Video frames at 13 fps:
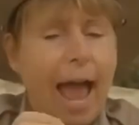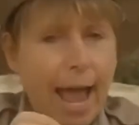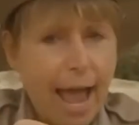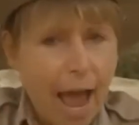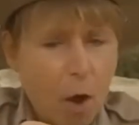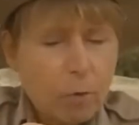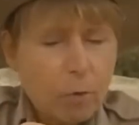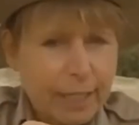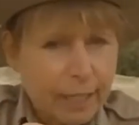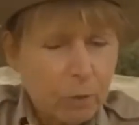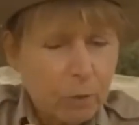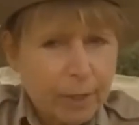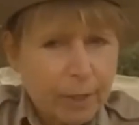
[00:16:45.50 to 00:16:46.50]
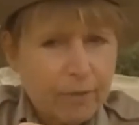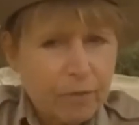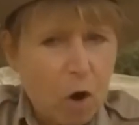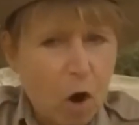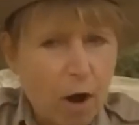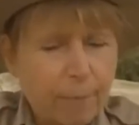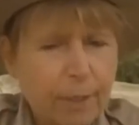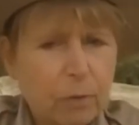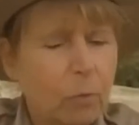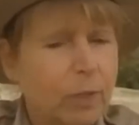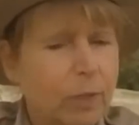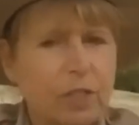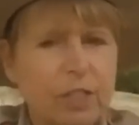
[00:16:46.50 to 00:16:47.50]
out, getting rid of carbon,
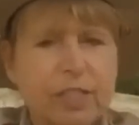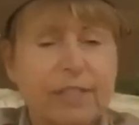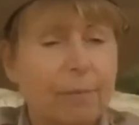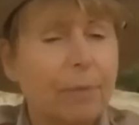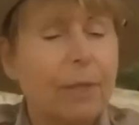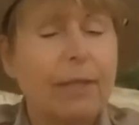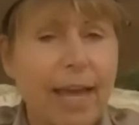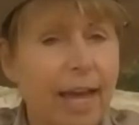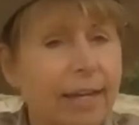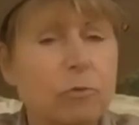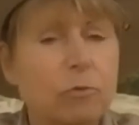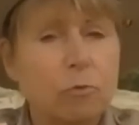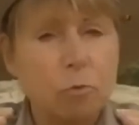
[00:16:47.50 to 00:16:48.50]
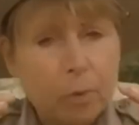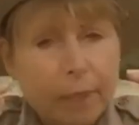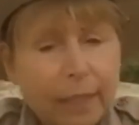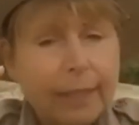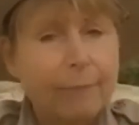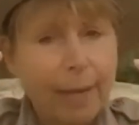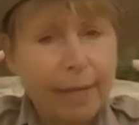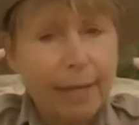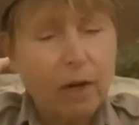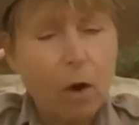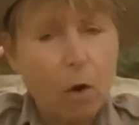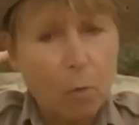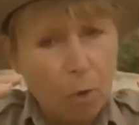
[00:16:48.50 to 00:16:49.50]
which is something that is really
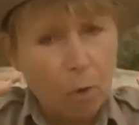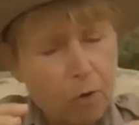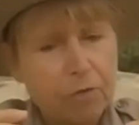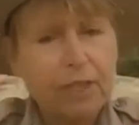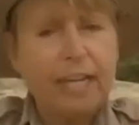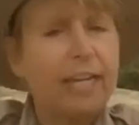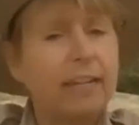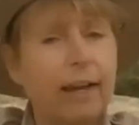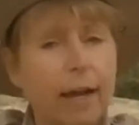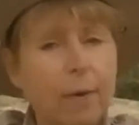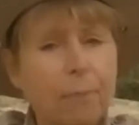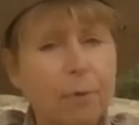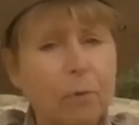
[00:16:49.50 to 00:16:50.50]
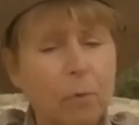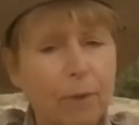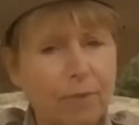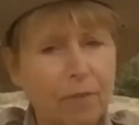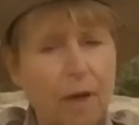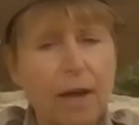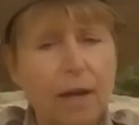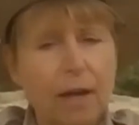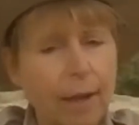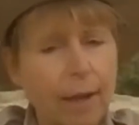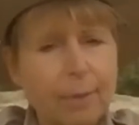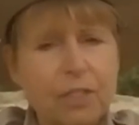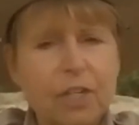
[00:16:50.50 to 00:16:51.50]
making our earth heat up with
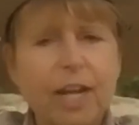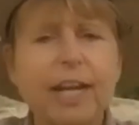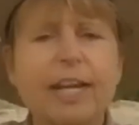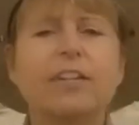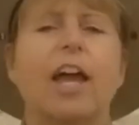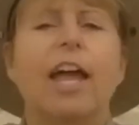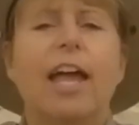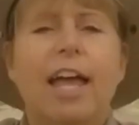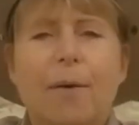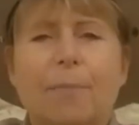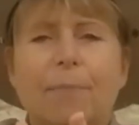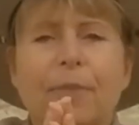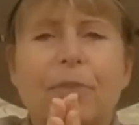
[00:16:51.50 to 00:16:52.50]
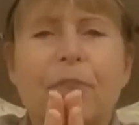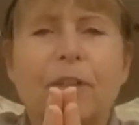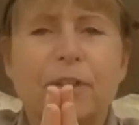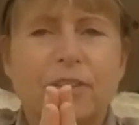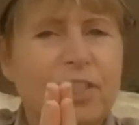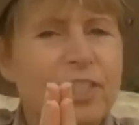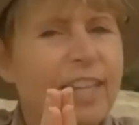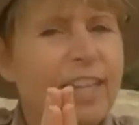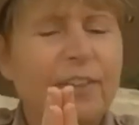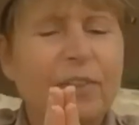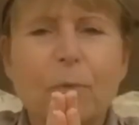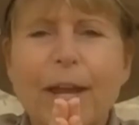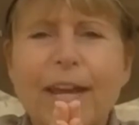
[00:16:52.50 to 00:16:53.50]
climate change. But just
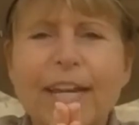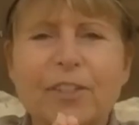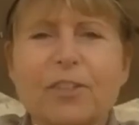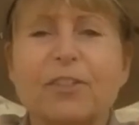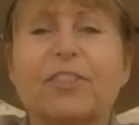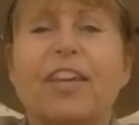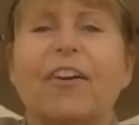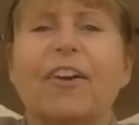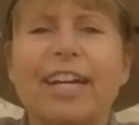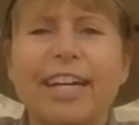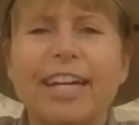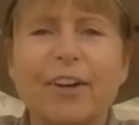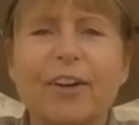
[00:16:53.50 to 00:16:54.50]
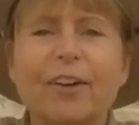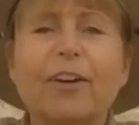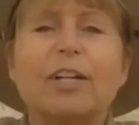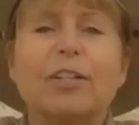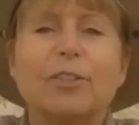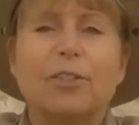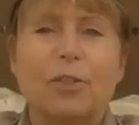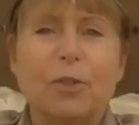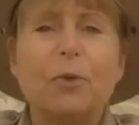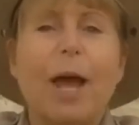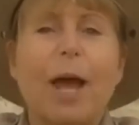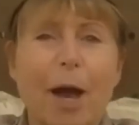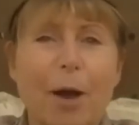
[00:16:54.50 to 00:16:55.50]
like the rangers, they're here
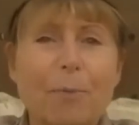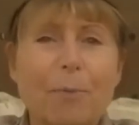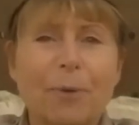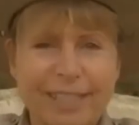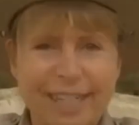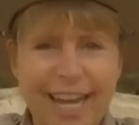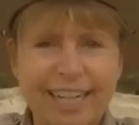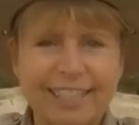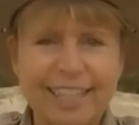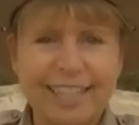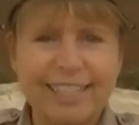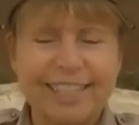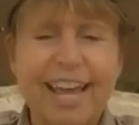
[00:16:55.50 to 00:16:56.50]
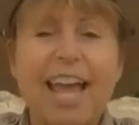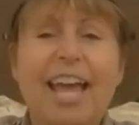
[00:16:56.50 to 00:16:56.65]
to help protect us.